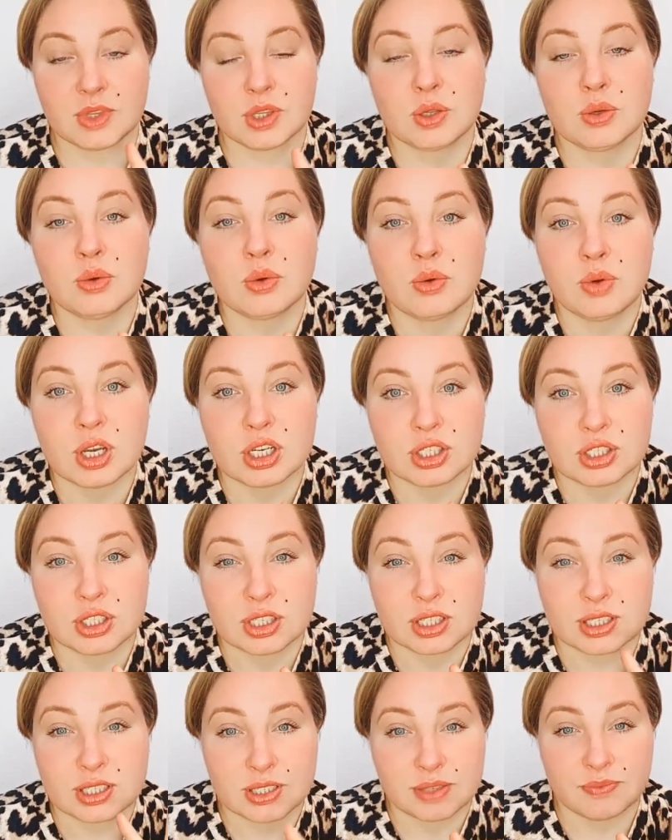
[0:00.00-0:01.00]
2
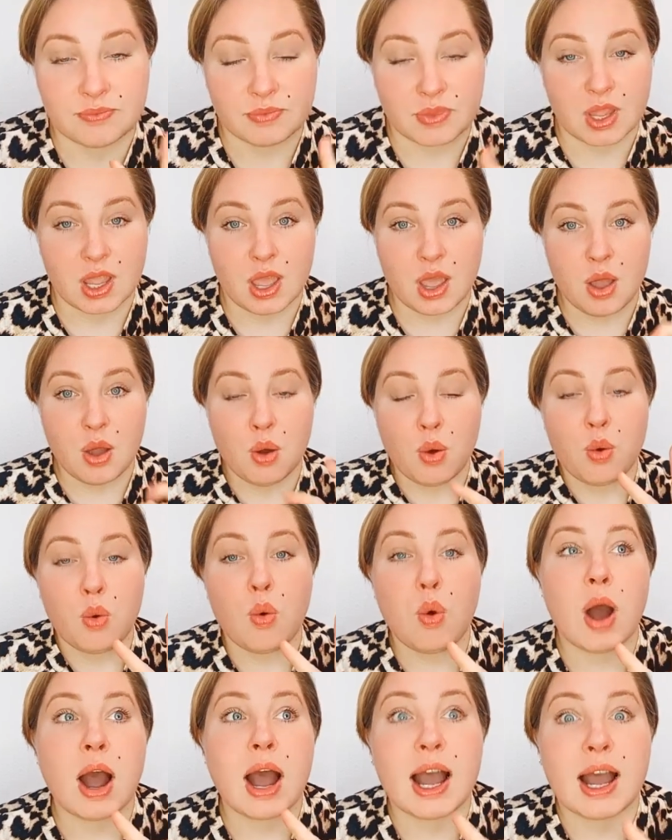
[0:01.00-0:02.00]
questions.
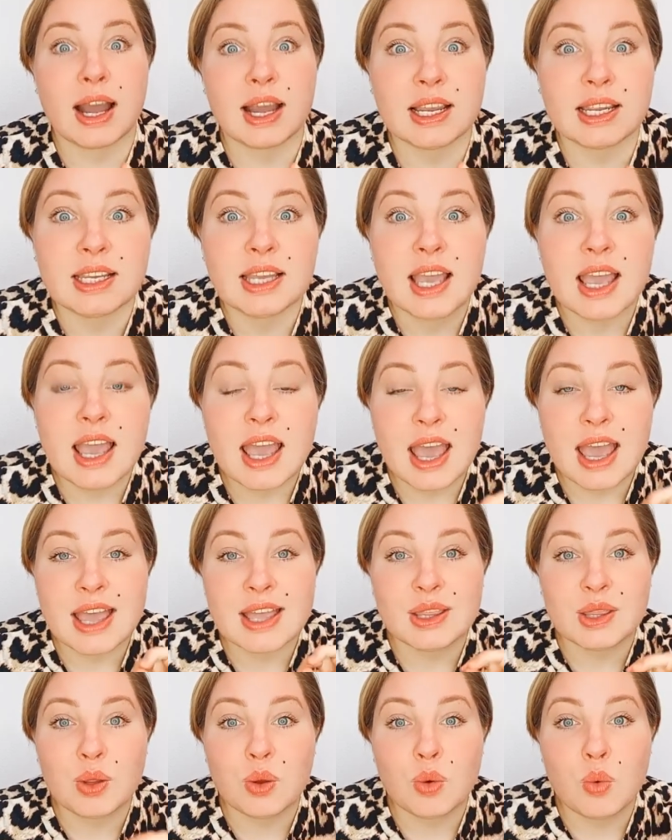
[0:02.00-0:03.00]
Why
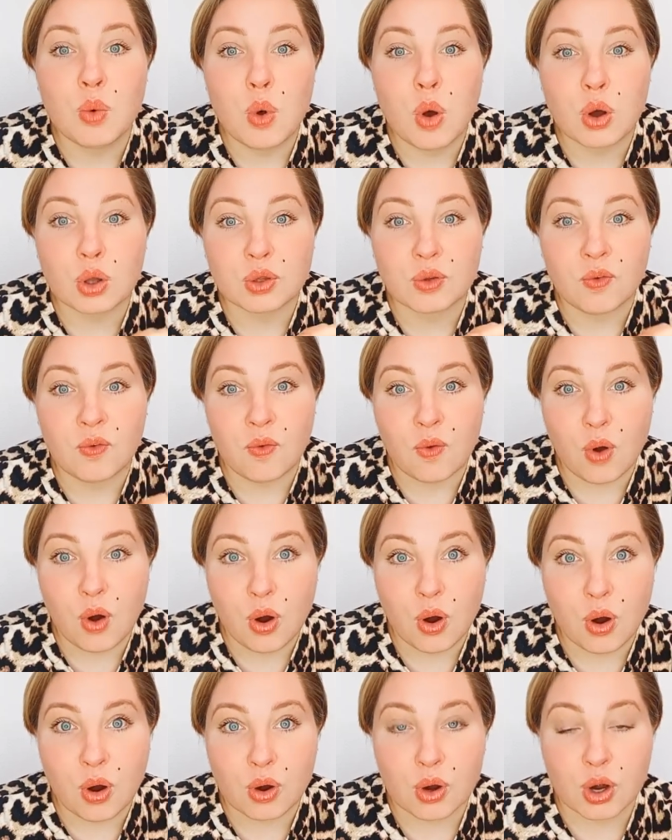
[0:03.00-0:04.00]
and what
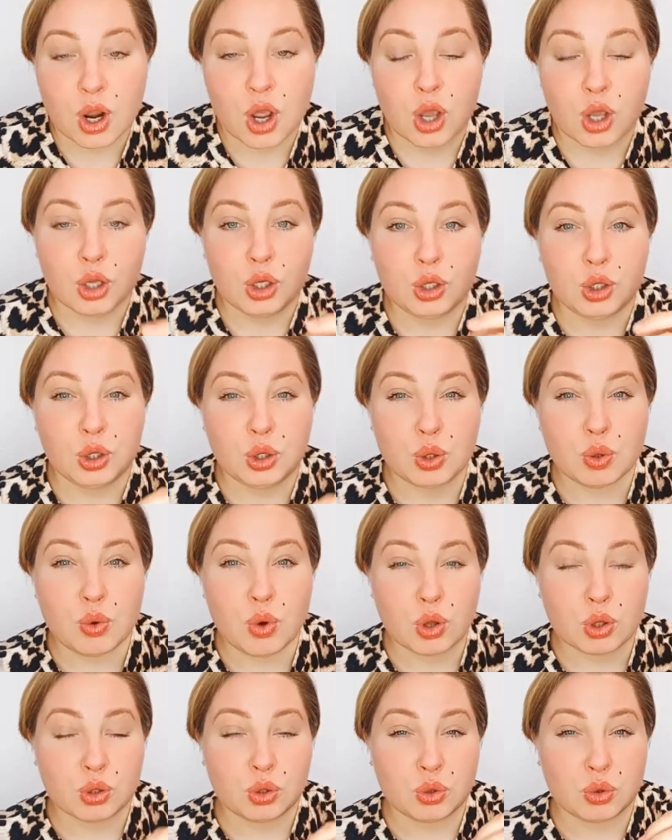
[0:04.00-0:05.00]
for you
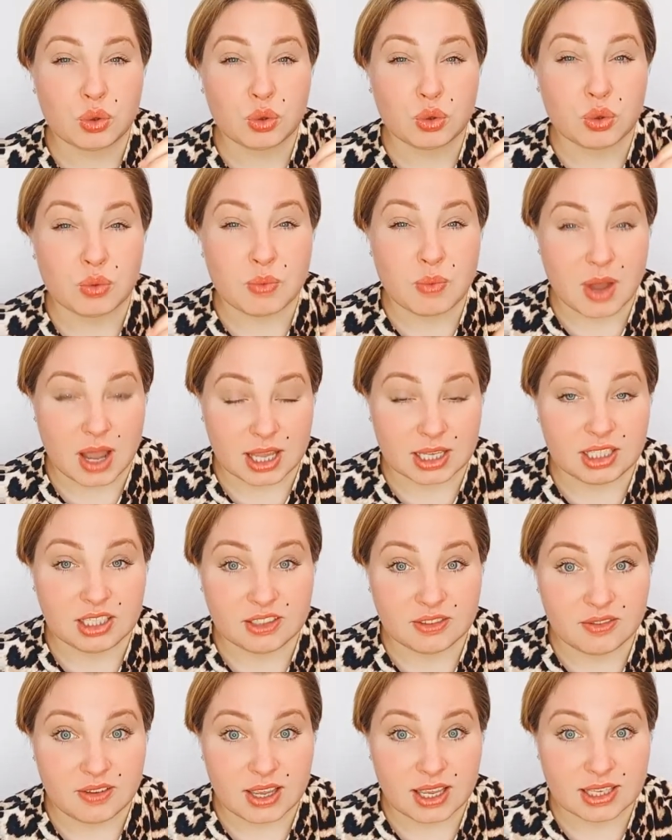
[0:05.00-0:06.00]
want to
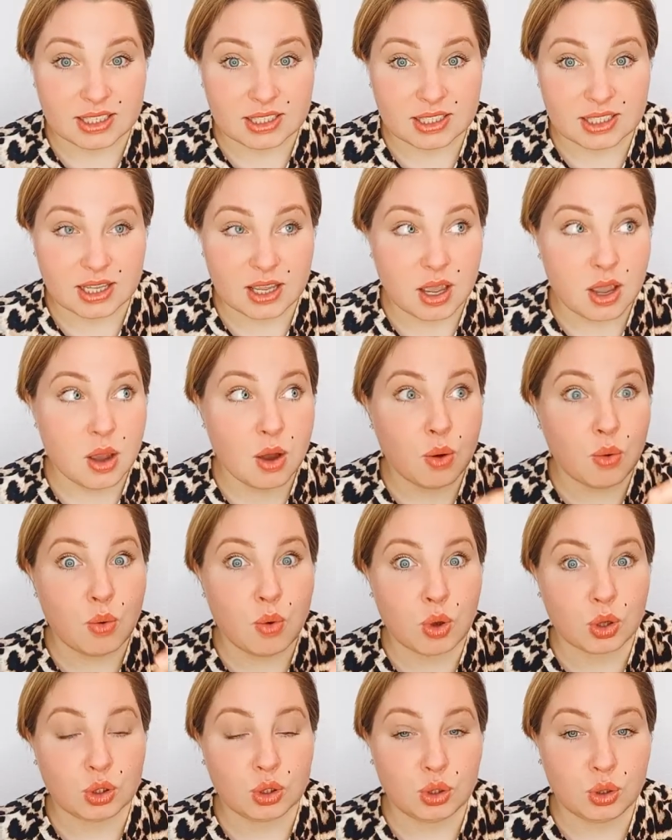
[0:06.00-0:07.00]
manifest
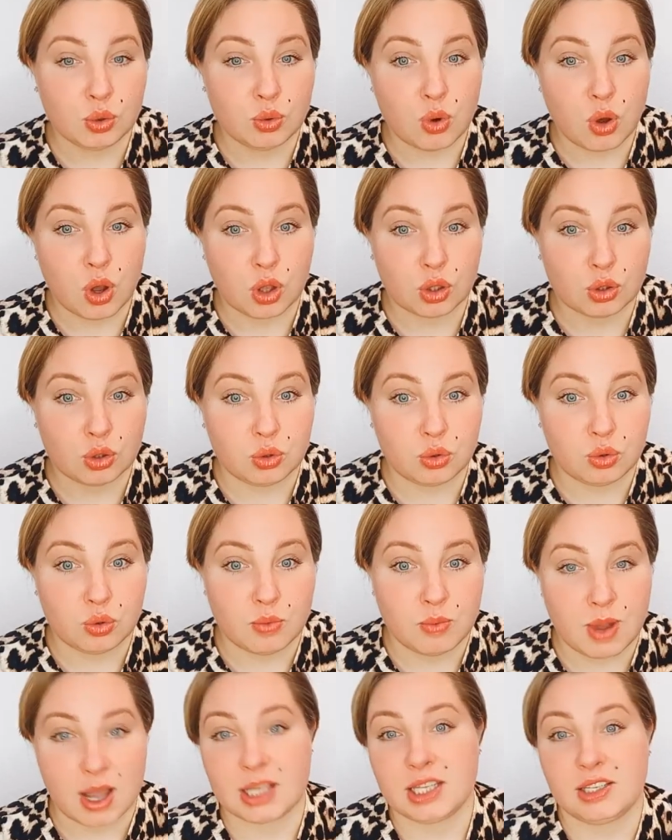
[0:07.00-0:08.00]
what you want to
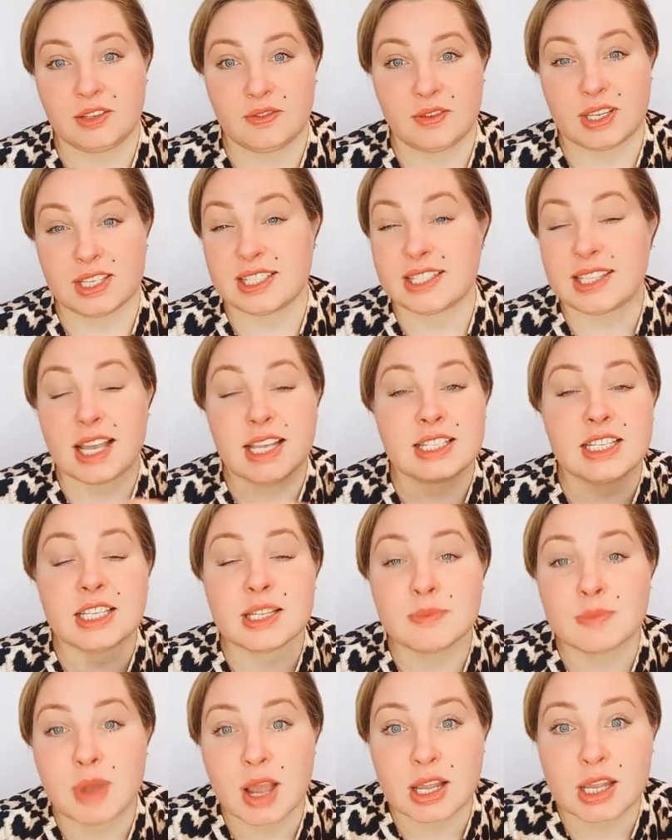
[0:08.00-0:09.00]
manifest.
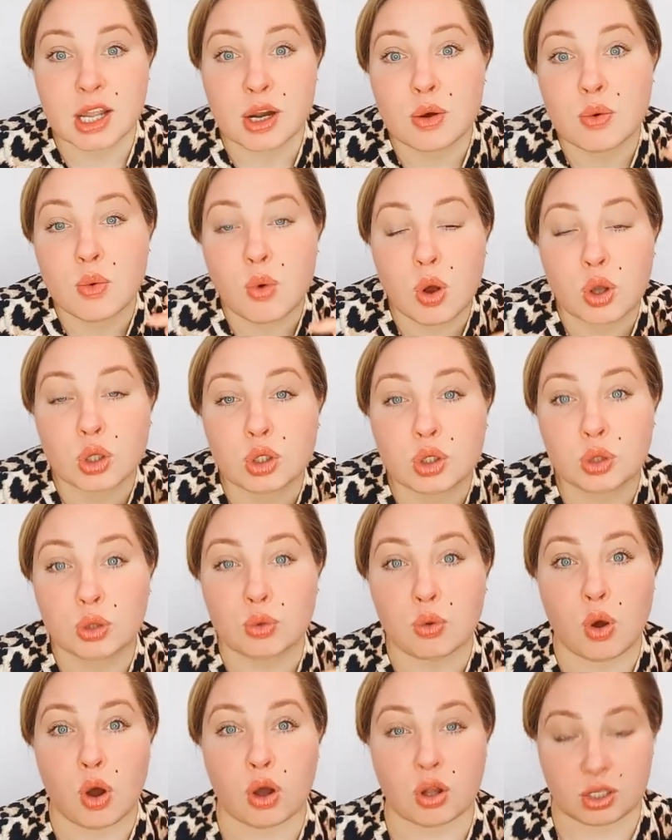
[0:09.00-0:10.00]
Doesn't matter what you
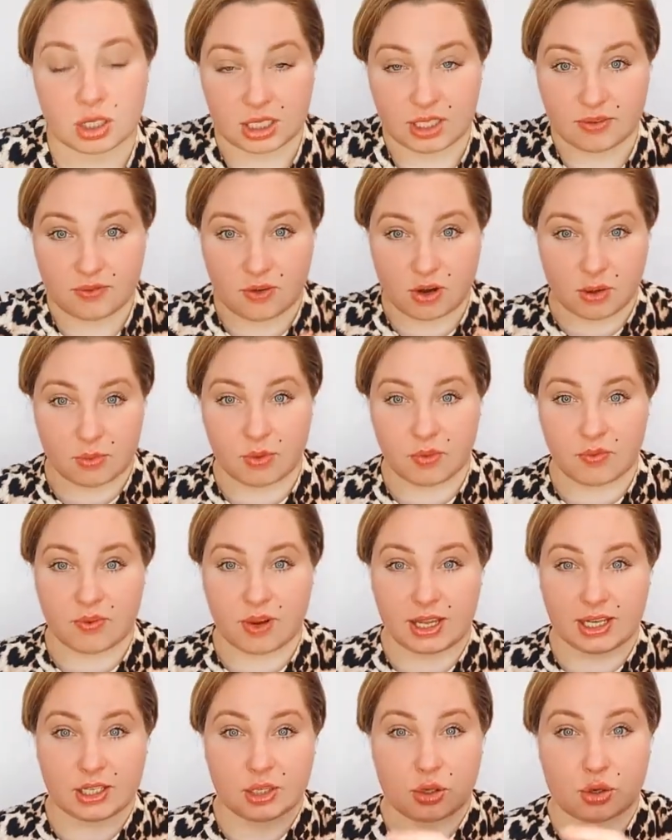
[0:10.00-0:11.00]
want in form of
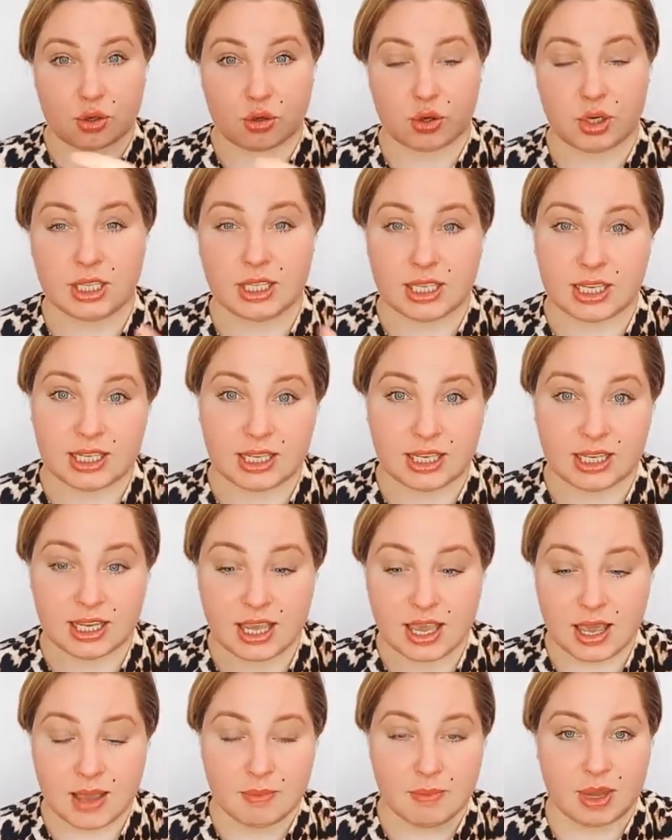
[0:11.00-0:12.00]
like
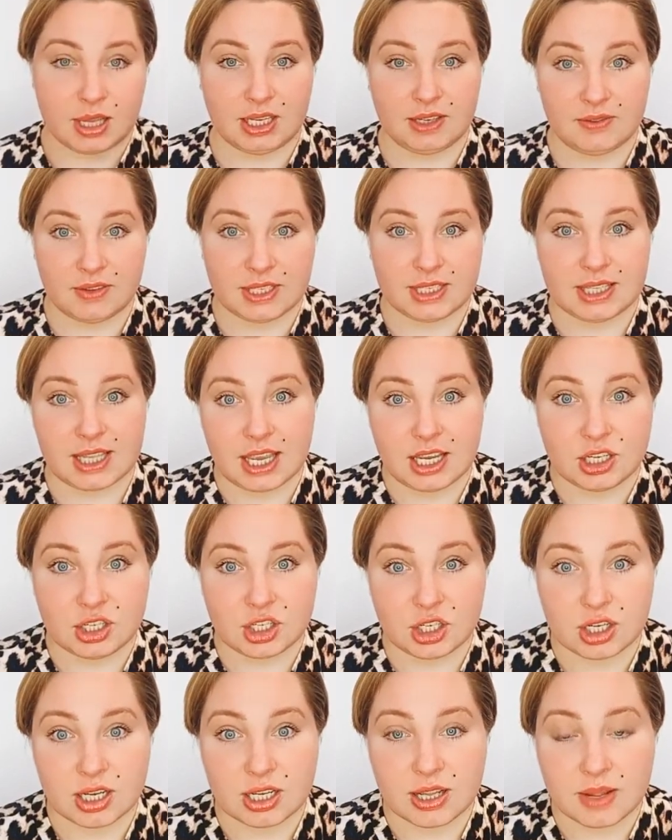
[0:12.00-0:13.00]
3D
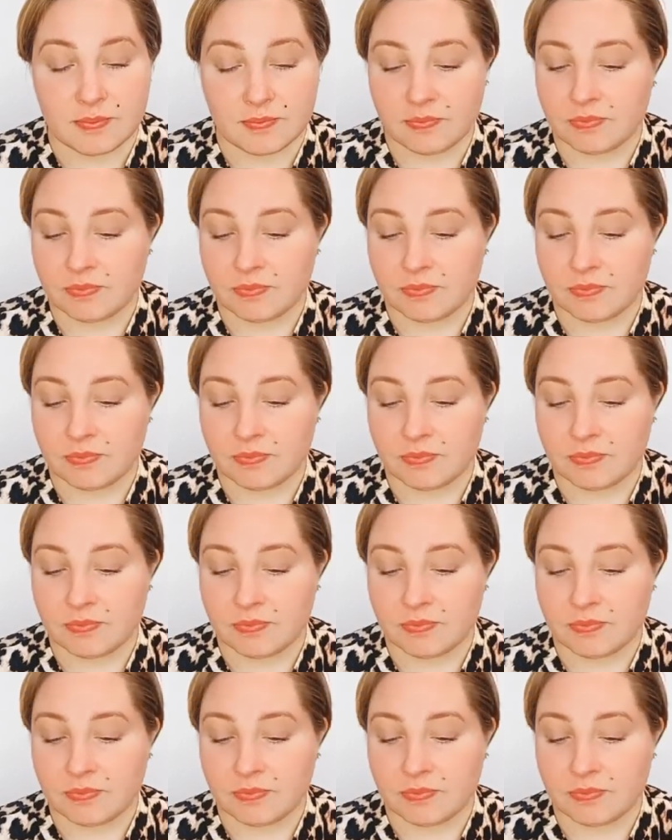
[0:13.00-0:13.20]
manifestation.